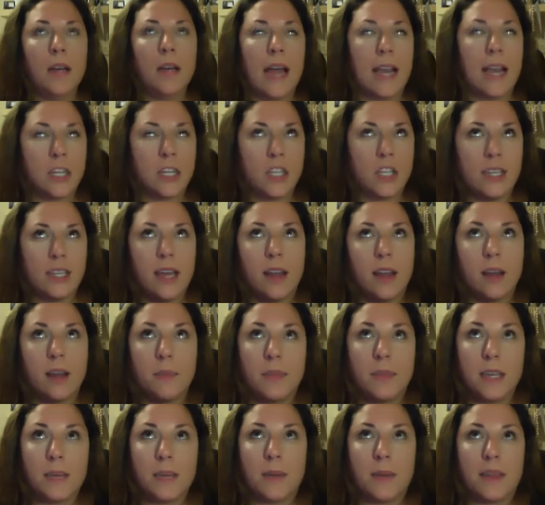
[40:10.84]
Actually, now that
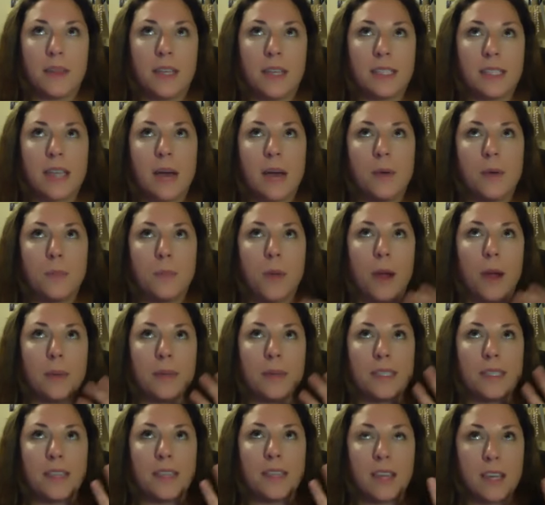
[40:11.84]
I'm thinking about this, I would
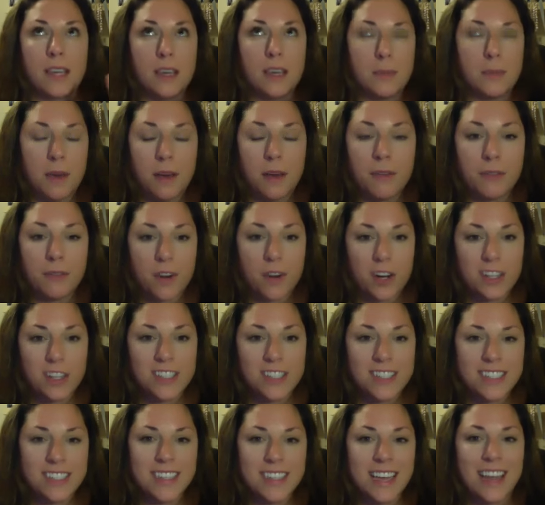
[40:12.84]
probably send the email
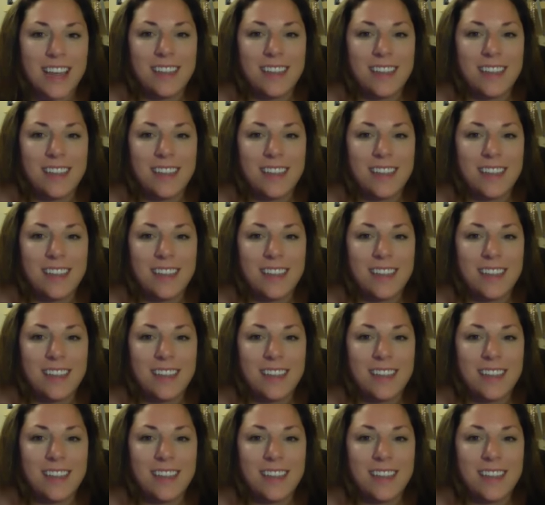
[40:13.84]
first,